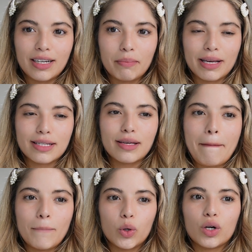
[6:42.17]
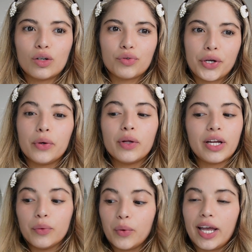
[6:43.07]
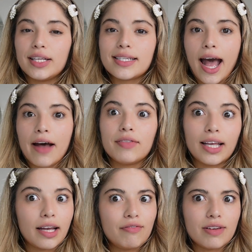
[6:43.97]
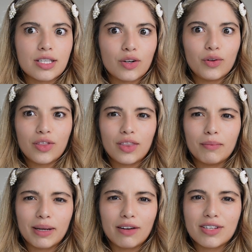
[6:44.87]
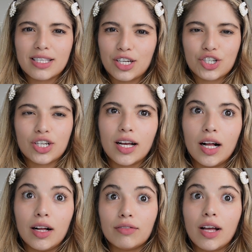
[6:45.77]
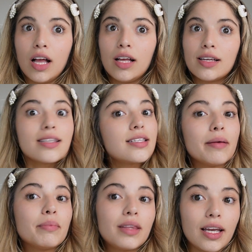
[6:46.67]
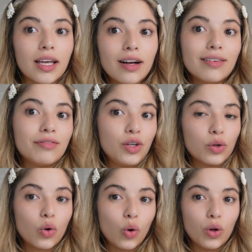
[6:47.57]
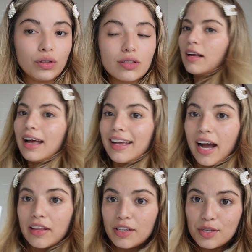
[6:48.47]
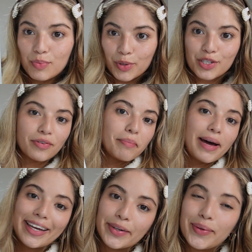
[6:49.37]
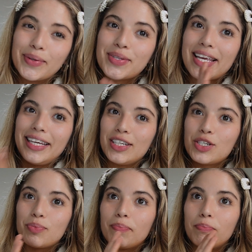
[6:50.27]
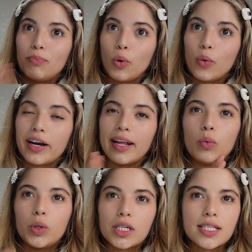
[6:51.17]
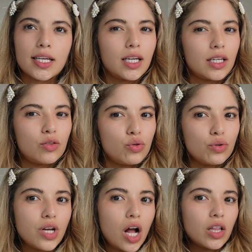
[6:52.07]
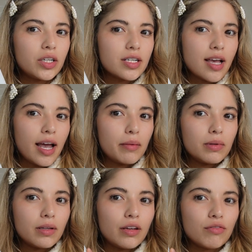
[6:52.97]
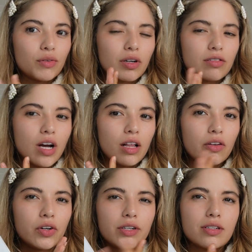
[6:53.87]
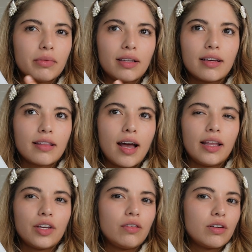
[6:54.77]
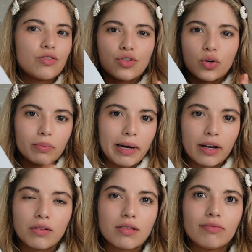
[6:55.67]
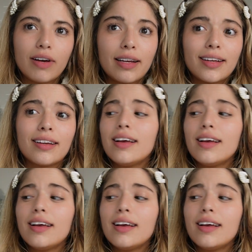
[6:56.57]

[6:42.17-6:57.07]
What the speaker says: It makes it more real in a way to have like a physical manifestation of something, of your goals. I got these boards from Michaels. Each board was like $2, I believe, or $1 or something like that. Like, you can just go to Michaels and find it.